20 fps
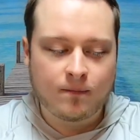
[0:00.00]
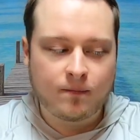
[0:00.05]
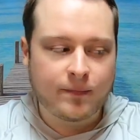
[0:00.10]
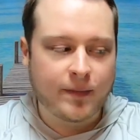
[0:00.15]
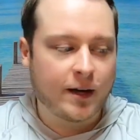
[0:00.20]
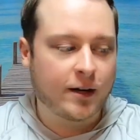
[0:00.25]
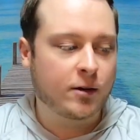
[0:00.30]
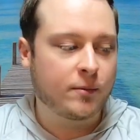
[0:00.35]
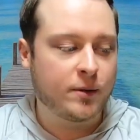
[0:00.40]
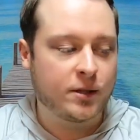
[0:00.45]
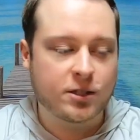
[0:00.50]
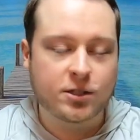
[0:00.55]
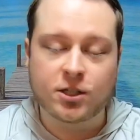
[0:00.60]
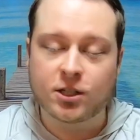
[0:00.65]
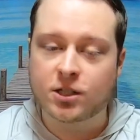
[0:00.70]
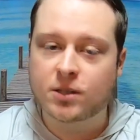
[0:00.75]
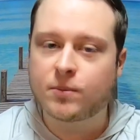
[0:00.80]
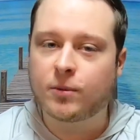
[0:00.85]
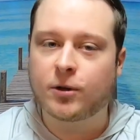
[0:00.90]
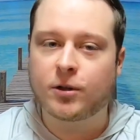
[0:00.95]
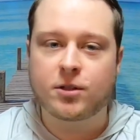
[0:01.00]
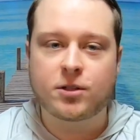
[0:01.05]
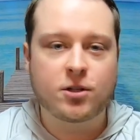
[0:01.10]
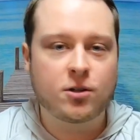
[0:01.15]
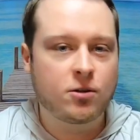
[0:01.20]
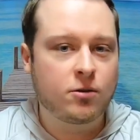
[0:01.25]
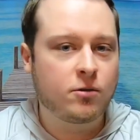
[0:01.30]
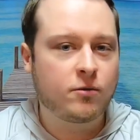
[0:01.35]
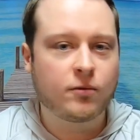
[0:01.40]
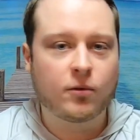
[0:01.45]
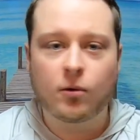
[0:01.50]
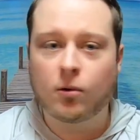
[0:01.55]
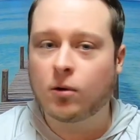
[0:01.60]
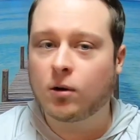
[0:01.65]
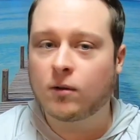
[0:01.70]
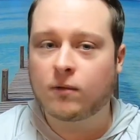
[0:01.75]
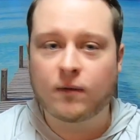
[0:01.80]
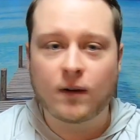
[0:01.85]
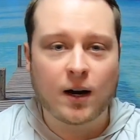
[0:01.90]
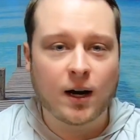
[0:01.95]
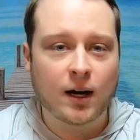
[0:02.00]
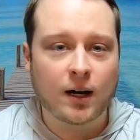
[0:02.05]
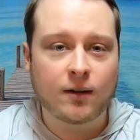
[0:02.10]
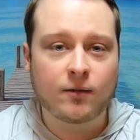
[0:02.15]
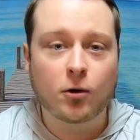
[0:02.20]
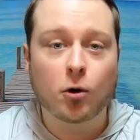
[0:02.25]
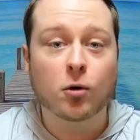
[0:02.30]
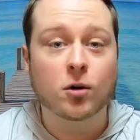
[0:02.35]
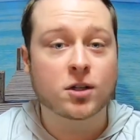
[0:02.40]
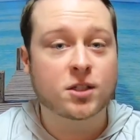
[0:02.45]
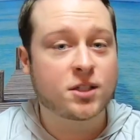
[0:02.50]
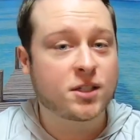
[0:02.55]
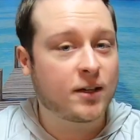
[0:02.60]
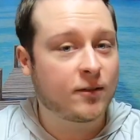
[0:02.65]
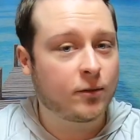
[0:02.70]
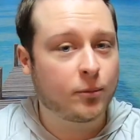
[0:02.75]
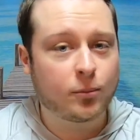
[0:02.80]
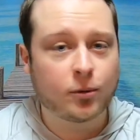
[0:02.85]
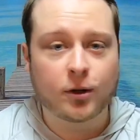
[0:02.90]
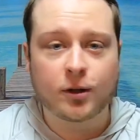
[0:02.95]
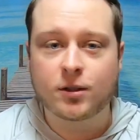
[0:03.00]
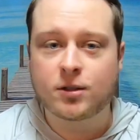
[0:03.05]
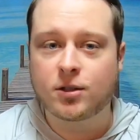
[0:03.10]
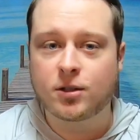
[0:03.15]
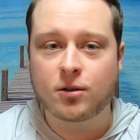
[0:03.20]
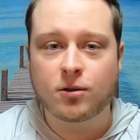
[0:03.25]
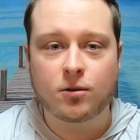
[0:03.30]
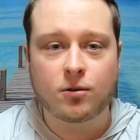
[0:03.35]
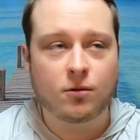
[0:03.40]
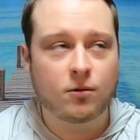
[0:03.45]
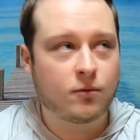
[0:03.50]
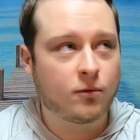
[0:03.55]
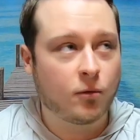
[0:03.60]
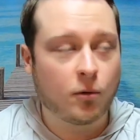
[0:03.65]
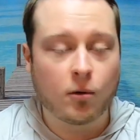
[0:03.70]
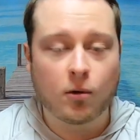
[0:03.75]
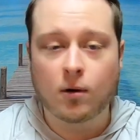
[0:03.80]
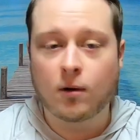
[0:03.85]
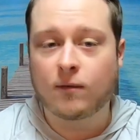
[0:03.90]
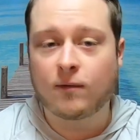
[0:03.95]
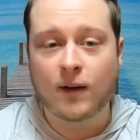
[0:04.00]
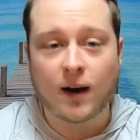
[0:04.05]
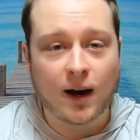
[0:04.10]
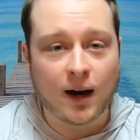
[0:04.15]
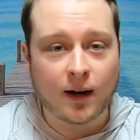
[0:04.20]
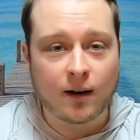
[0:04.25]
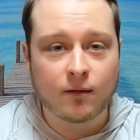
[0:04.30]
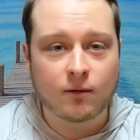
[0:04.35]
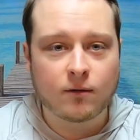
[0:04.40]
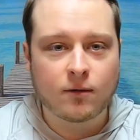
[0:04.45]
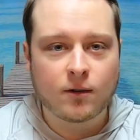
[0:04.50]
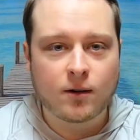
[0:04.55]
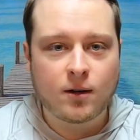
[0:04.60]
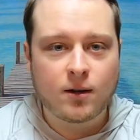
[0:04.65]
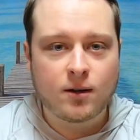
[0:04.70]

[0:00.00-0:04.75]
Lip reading: That could be 6.2, 4, 5, or 7.2, 4, 5,